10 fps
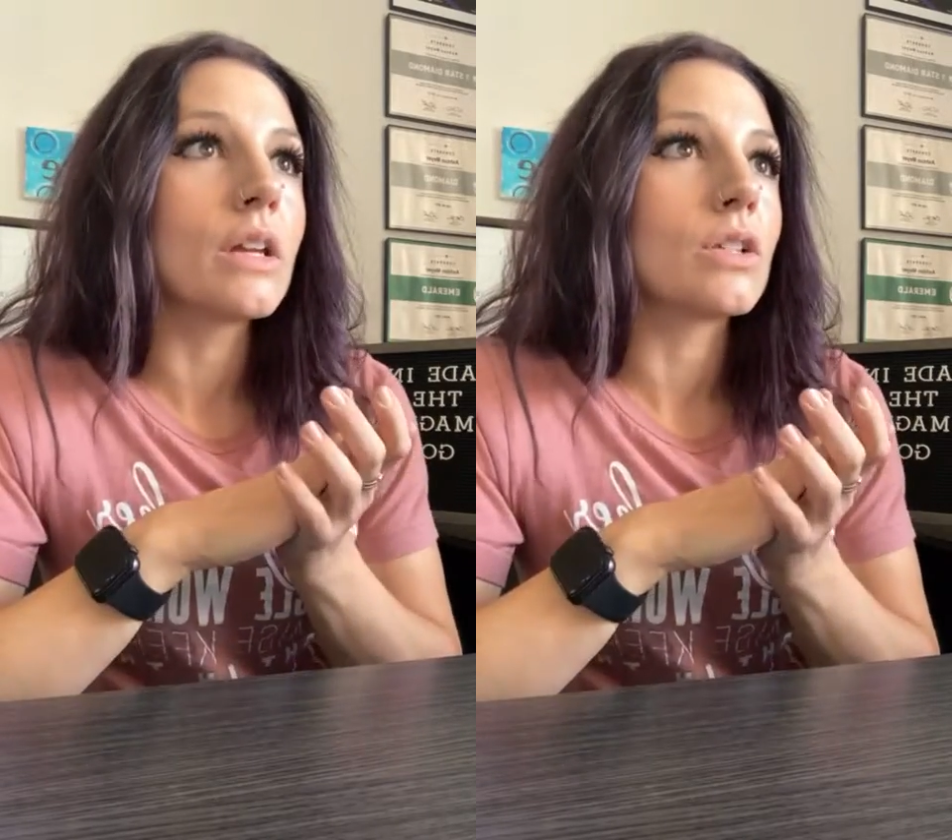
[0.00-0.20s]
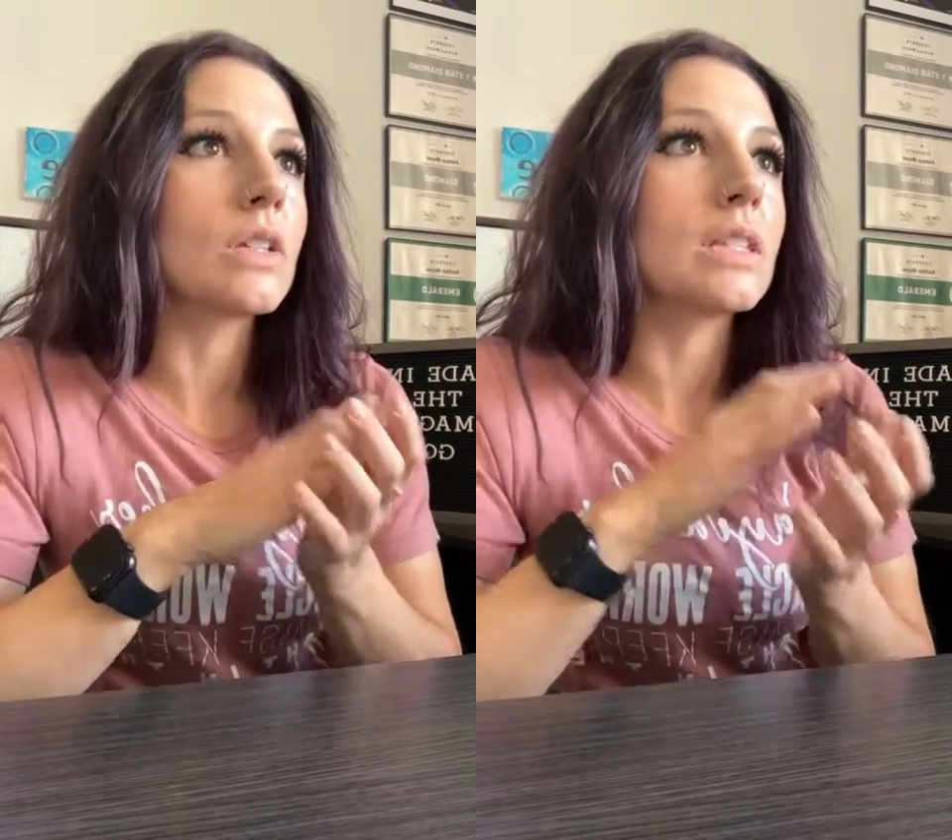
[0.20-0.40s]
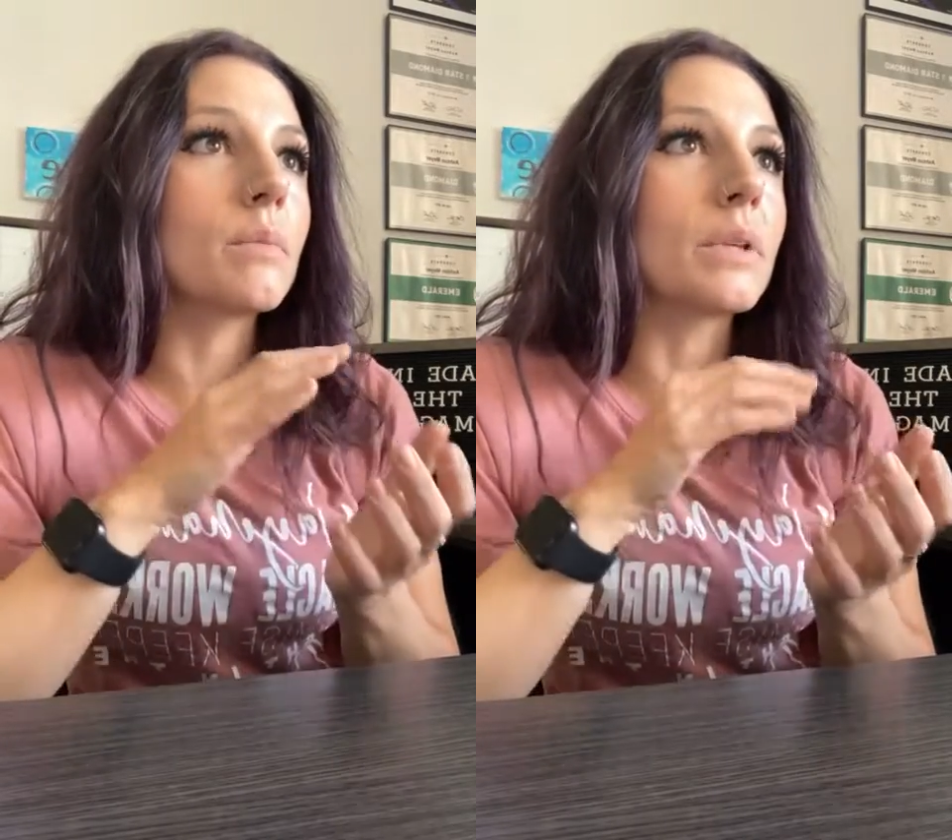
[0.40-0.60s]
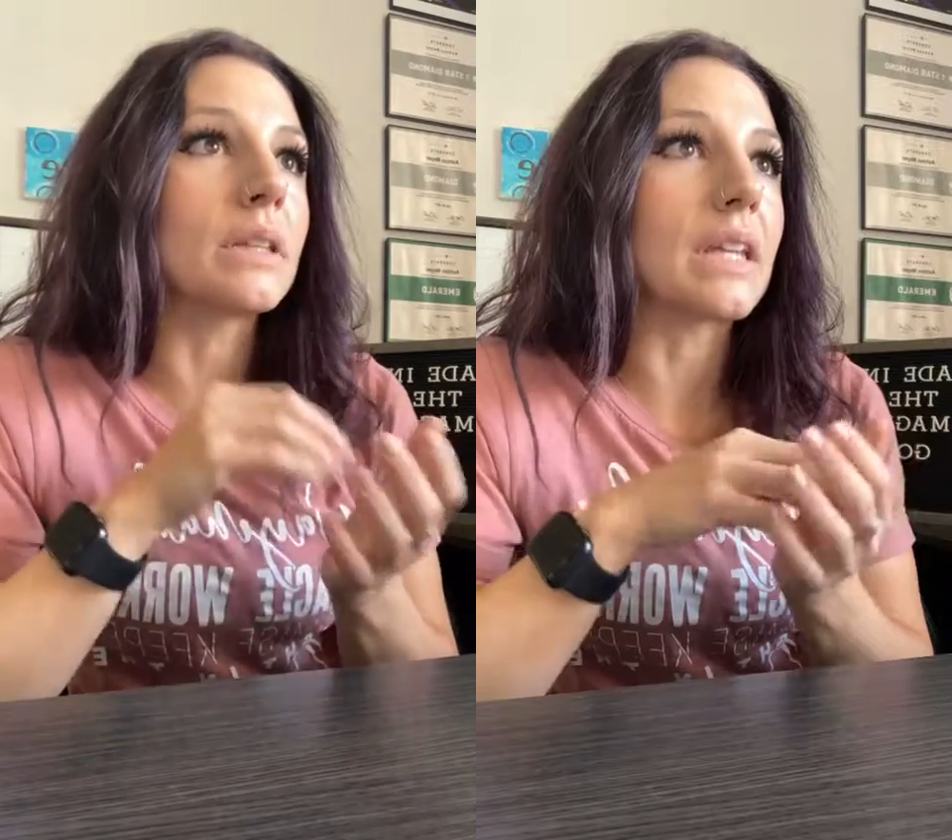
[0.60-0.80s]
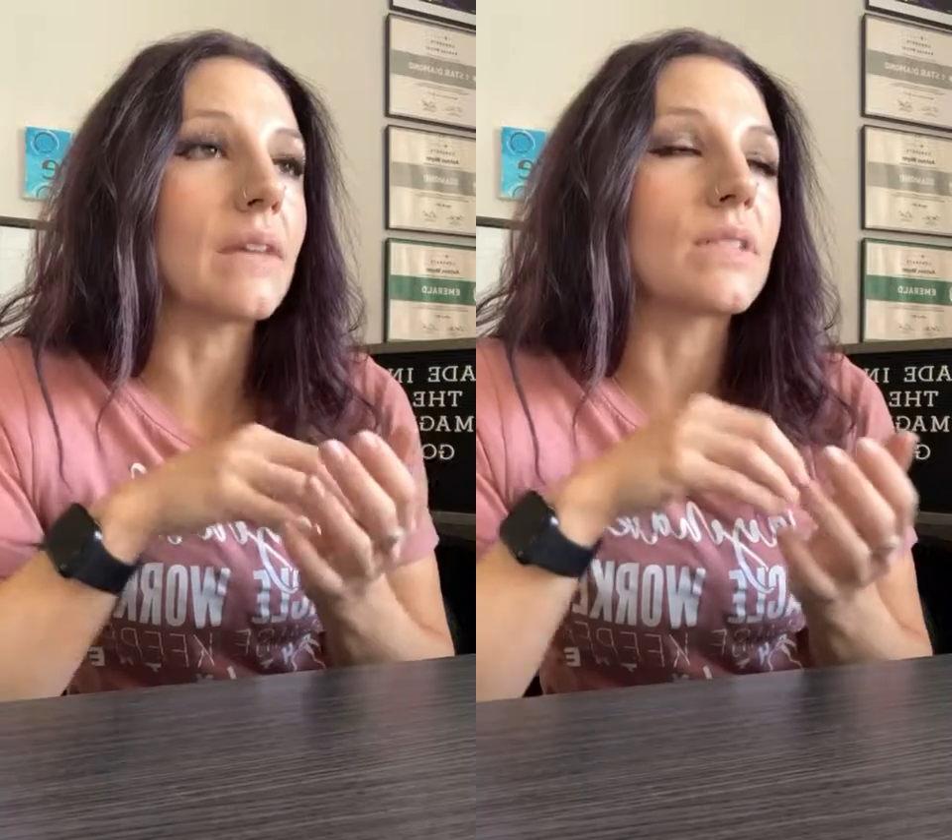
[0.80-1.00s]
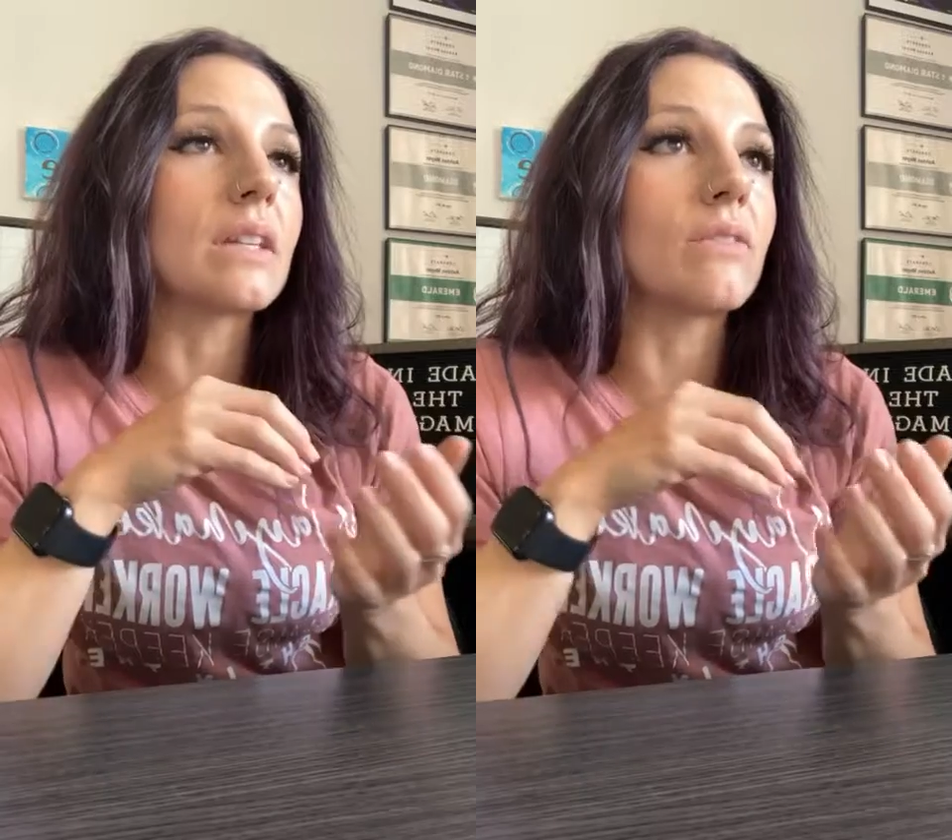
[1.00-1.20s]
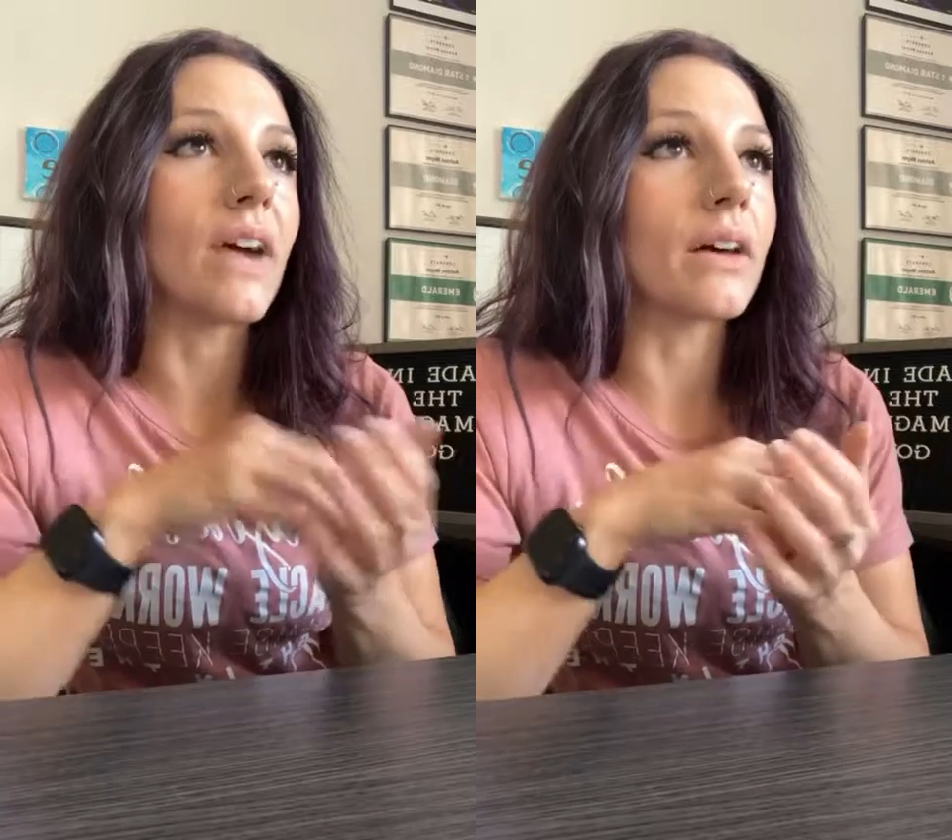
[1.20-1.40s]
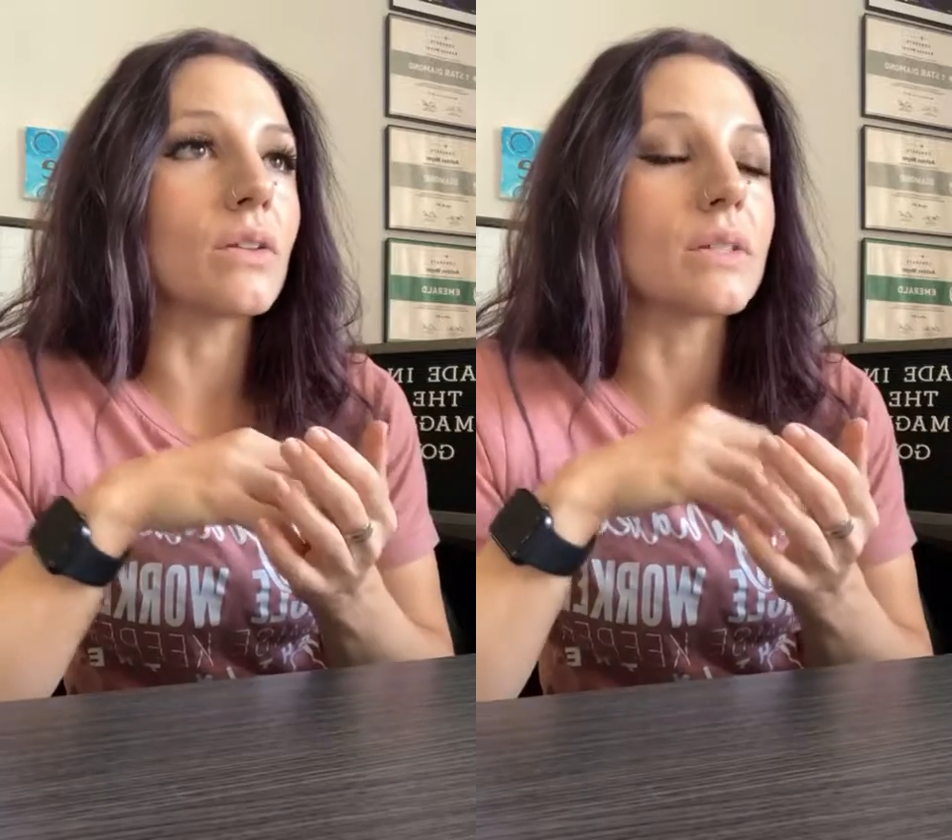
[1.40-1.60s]
just the beliefs and
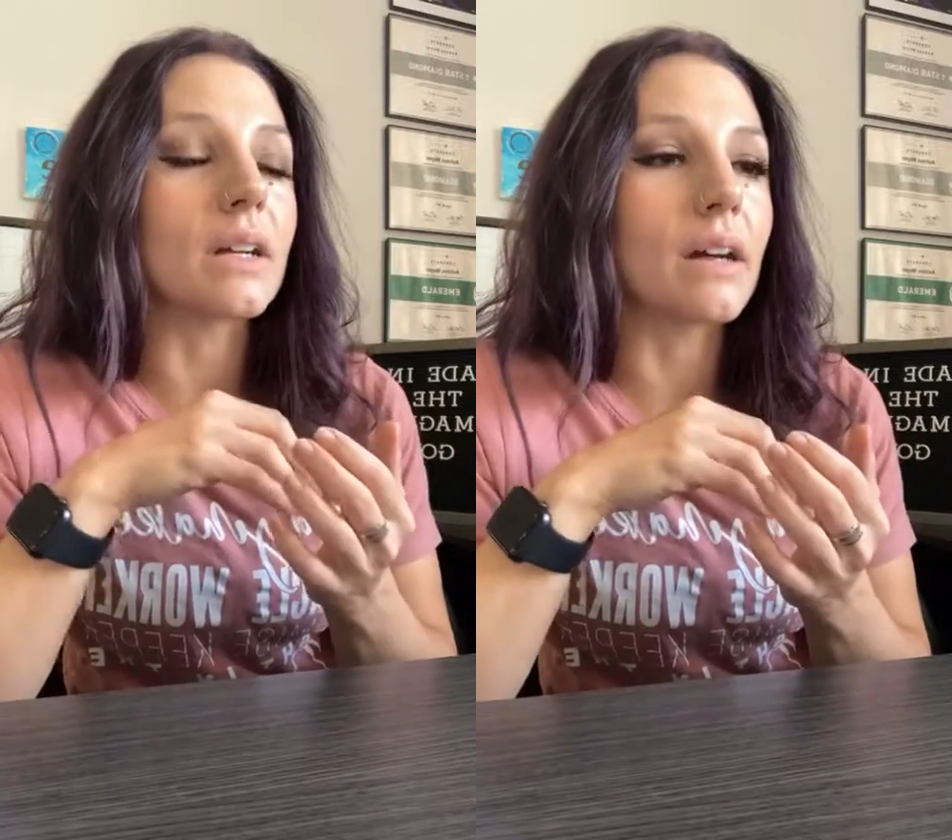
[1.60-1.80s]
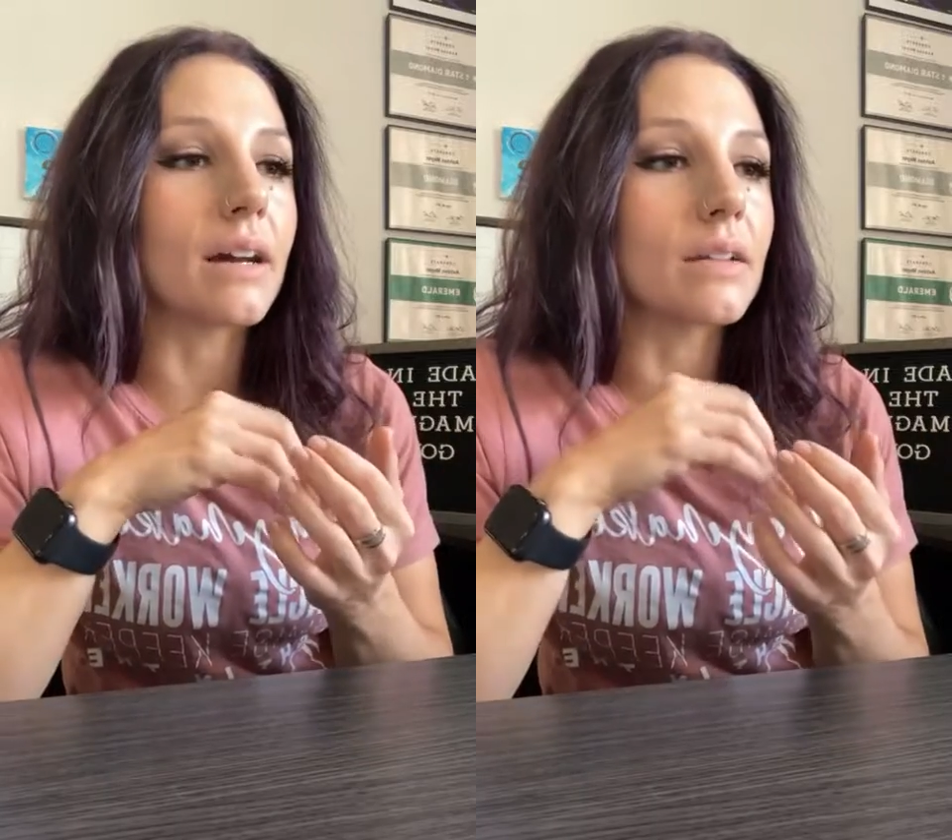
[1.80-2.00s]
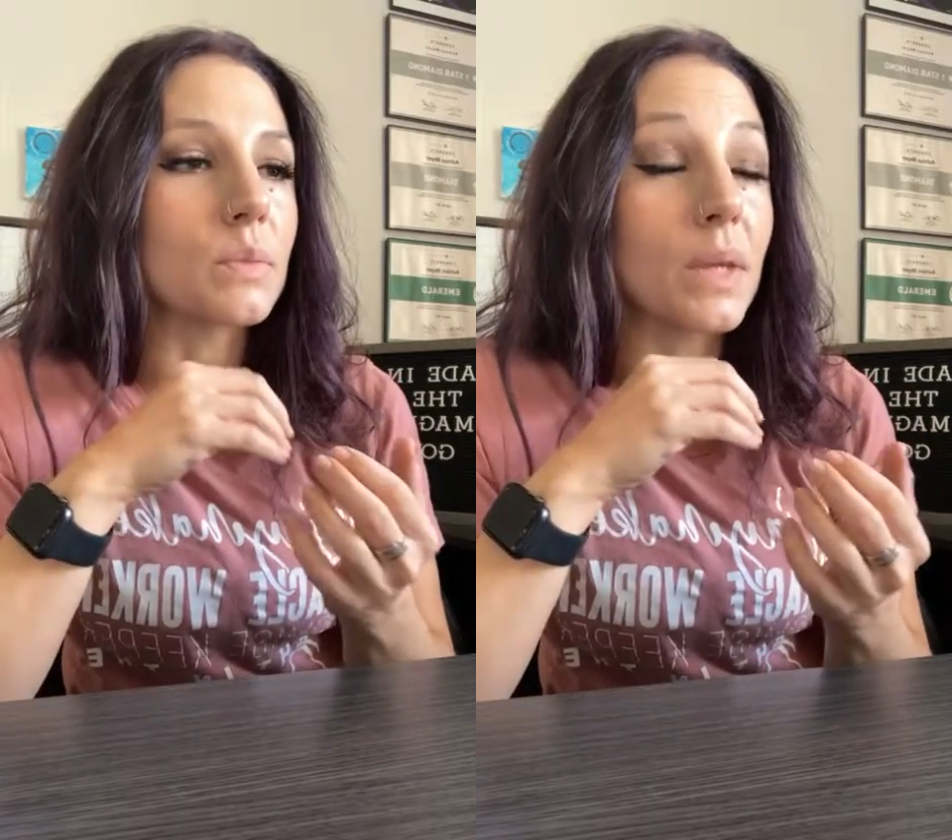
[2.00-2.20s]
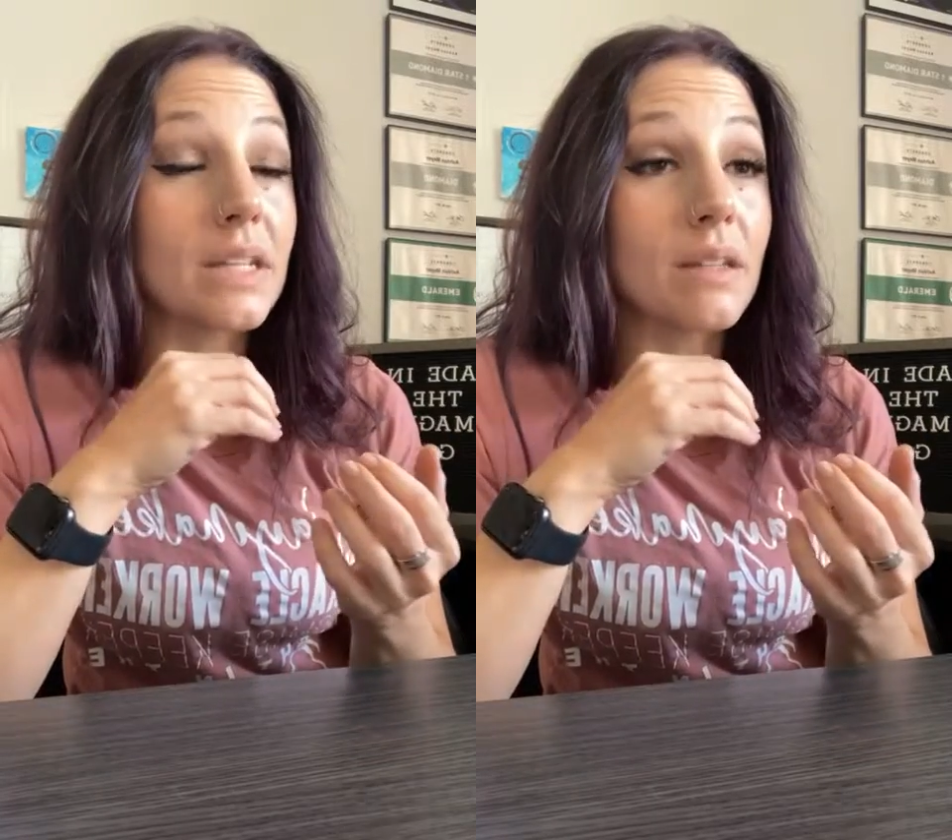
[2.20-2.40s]
values that God has placed